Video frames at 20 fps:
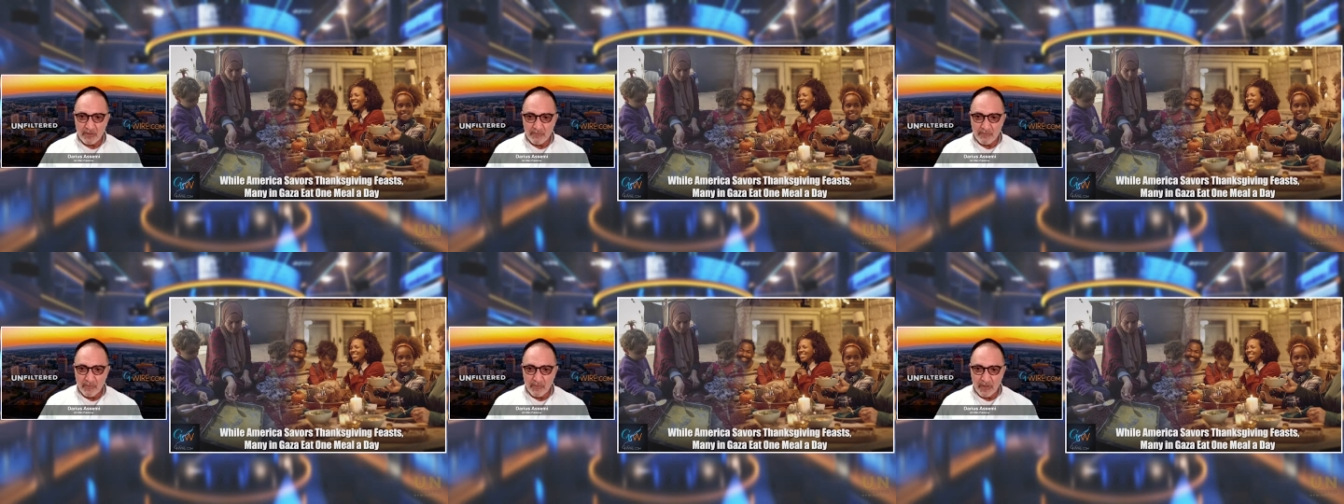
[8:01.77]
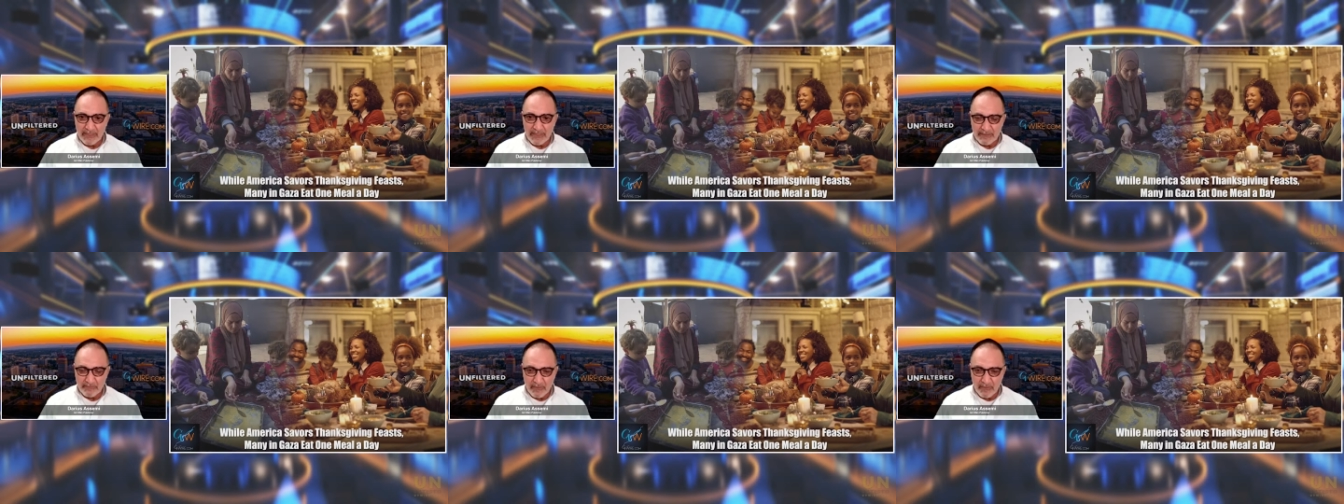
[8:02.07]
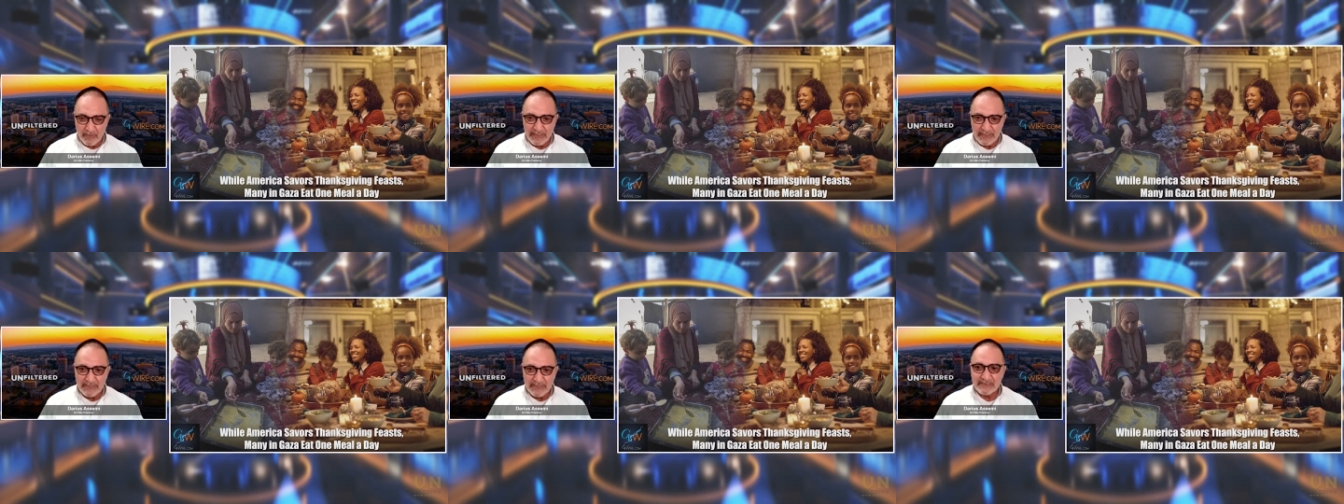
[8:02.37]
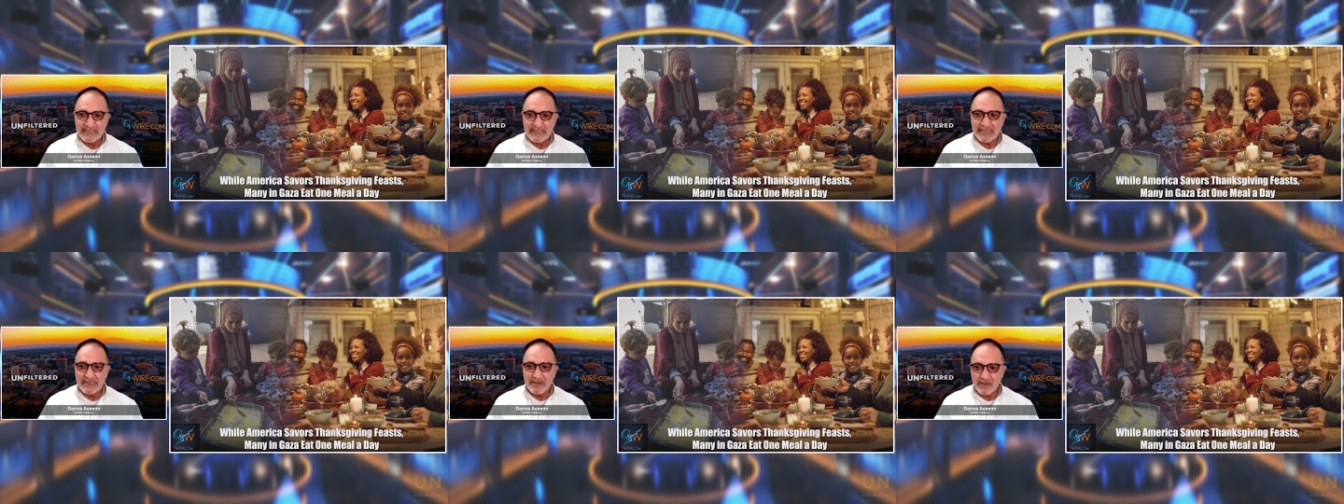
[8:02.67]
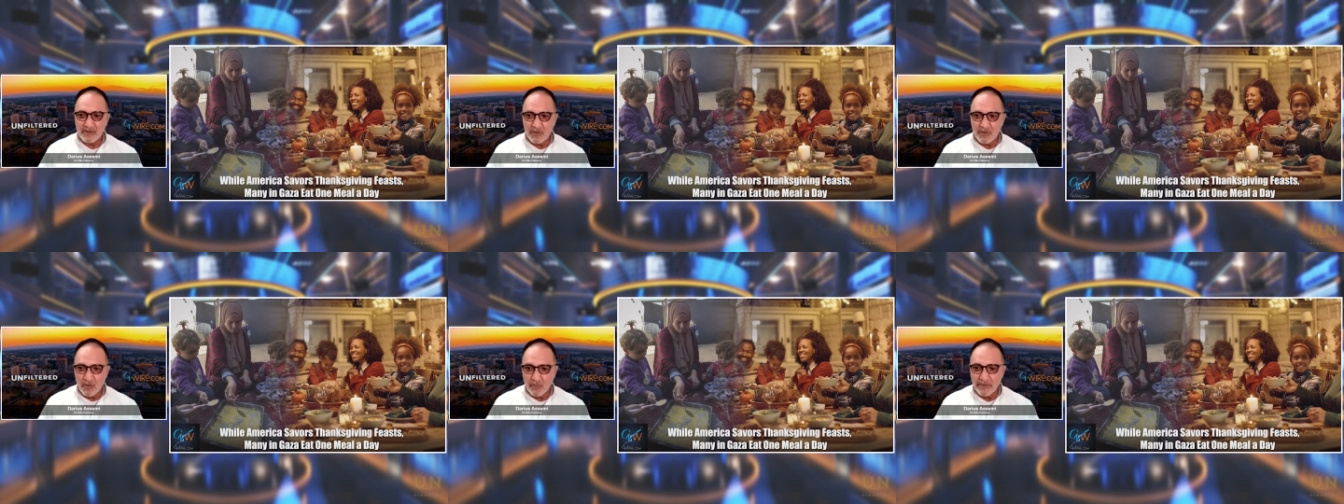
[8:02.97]
mon- monies that are
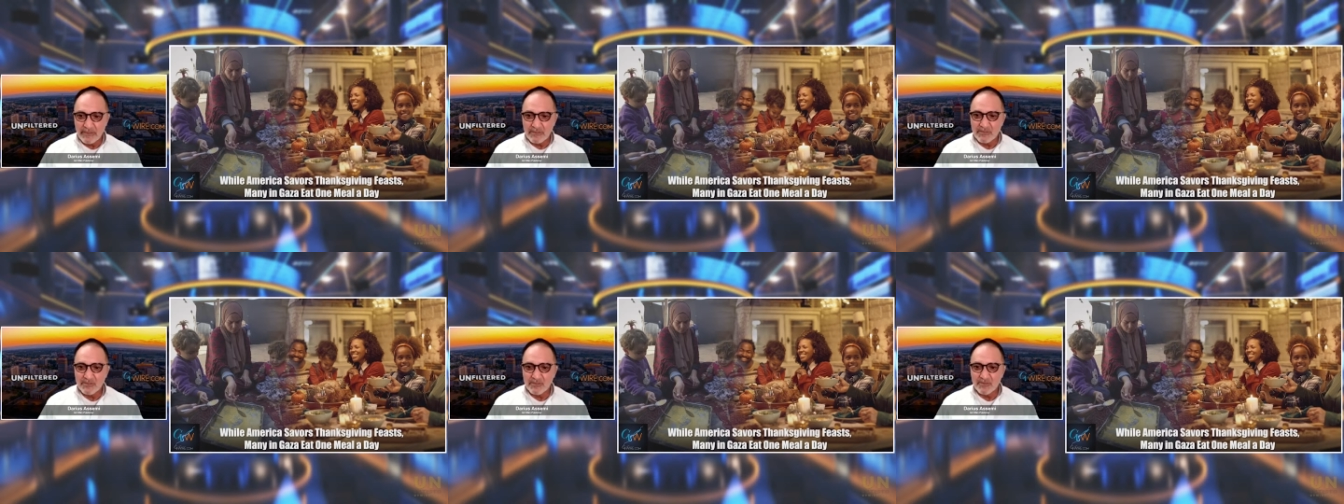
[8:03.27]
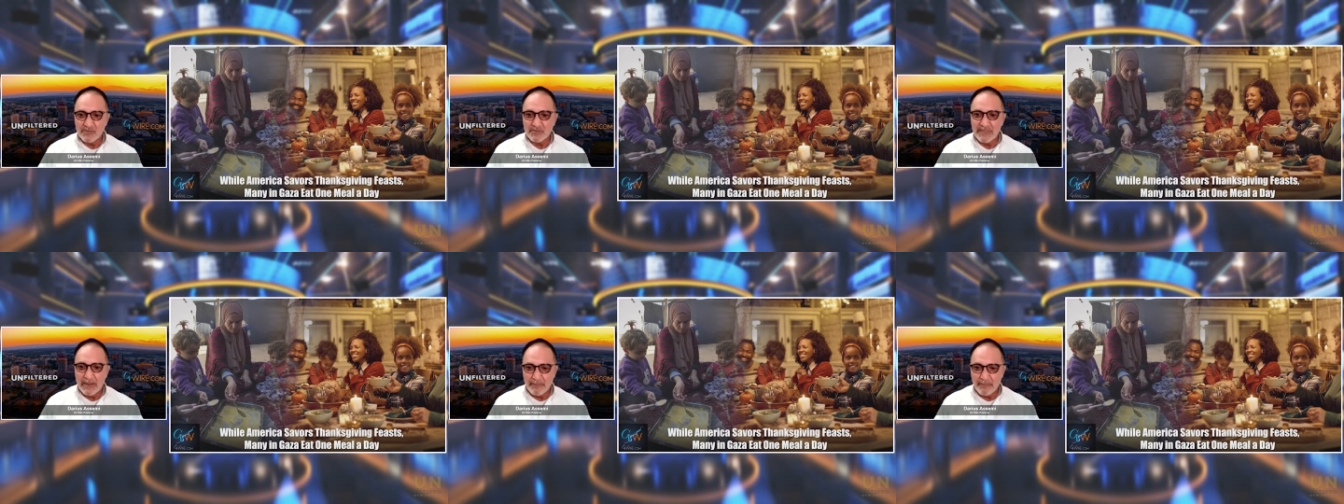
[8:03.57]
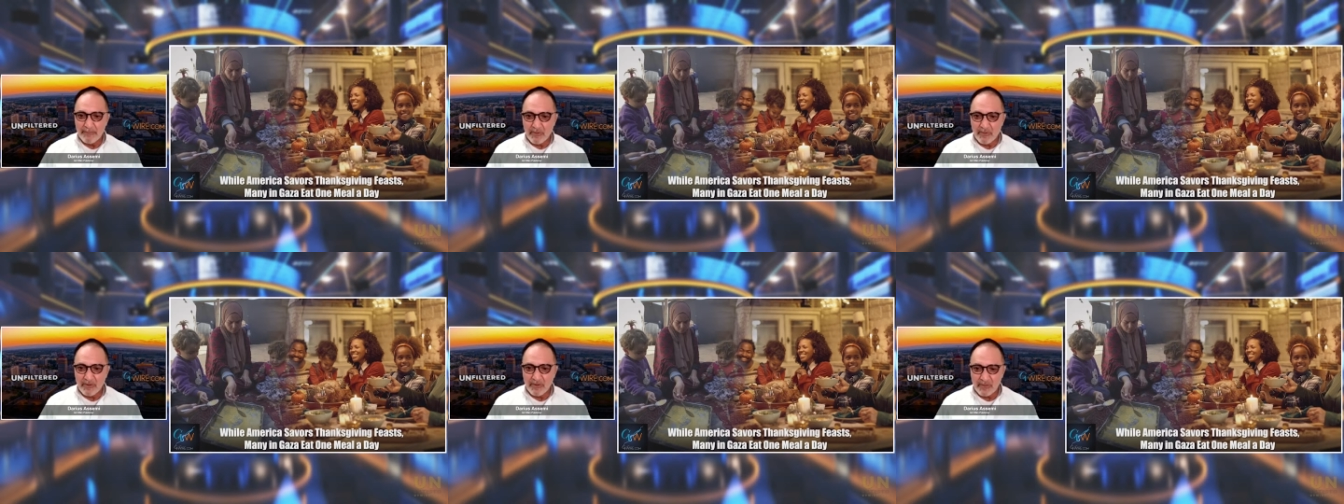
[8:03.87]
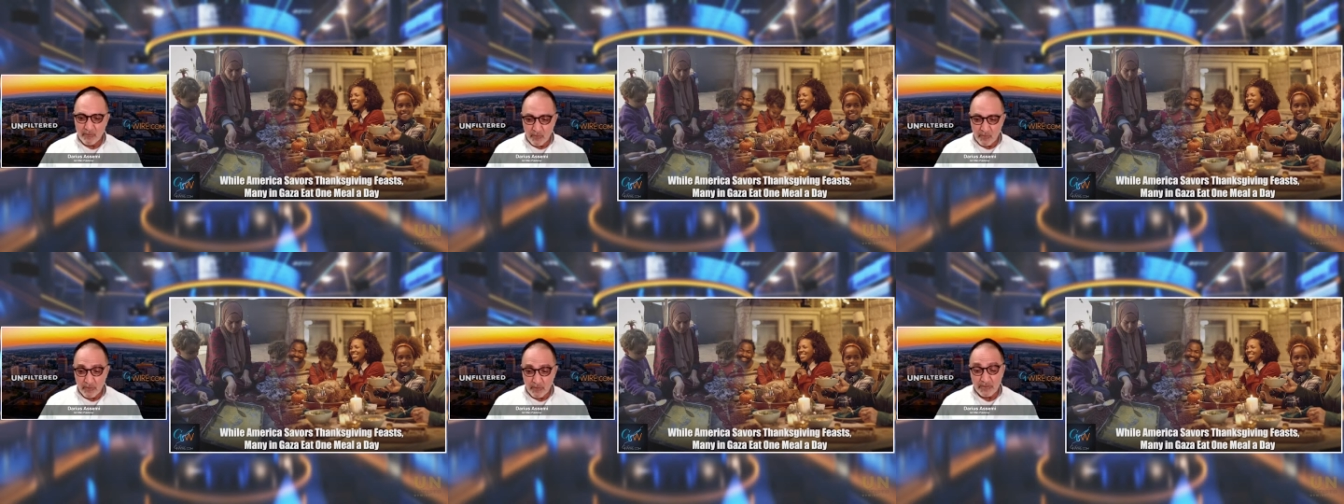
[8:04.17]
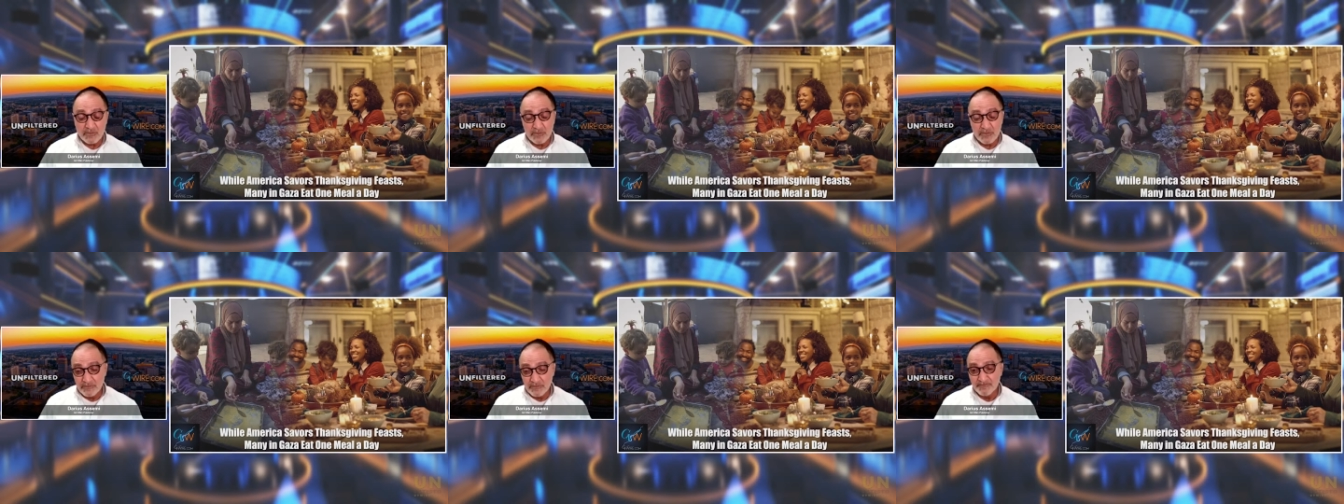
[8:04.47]
going to that part of the world
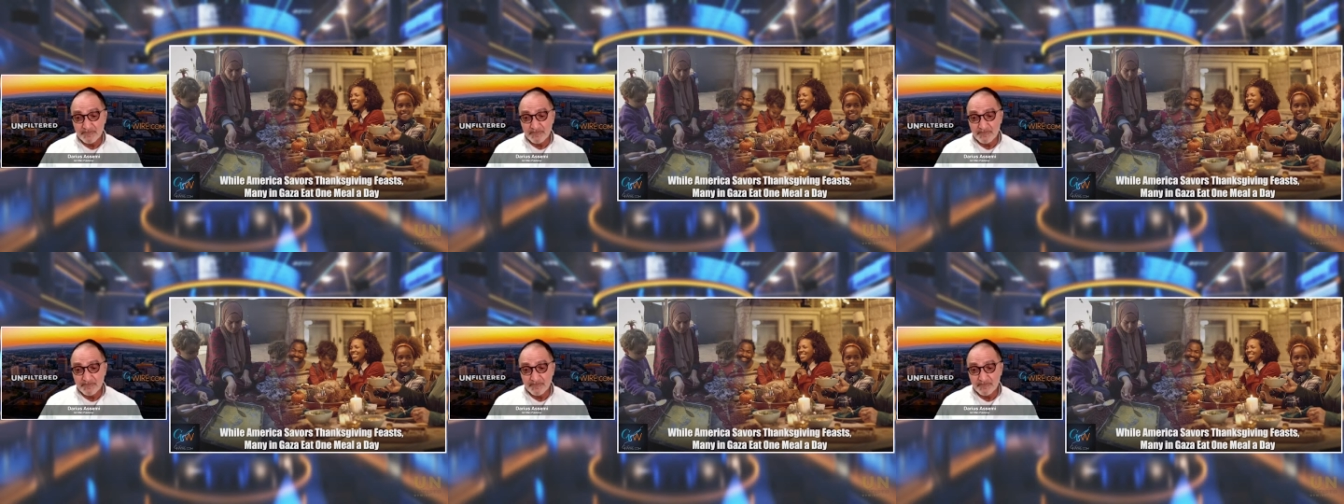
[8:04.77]
to